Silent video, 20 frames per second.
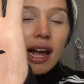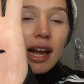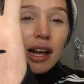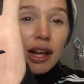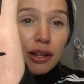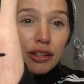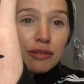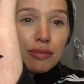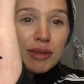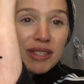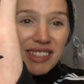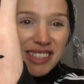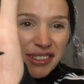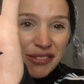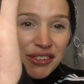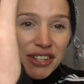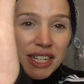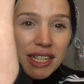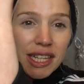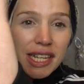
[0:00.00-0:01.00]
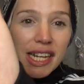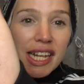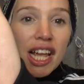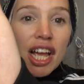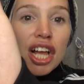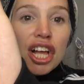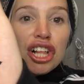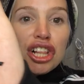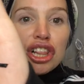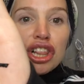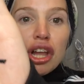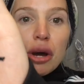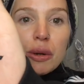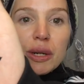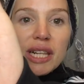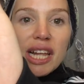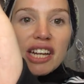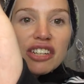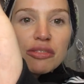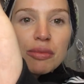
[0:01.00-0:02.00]
are specifically
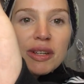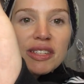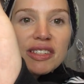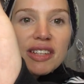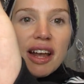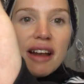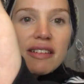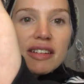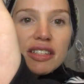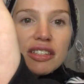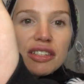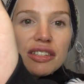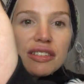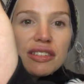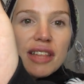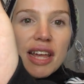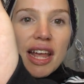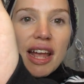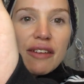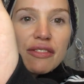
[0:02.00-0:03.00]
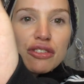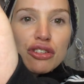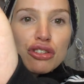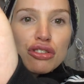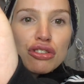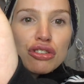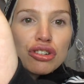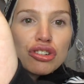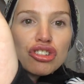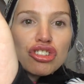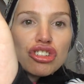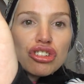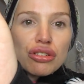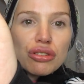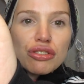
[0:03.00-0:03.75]
lower lash mascaras because they have such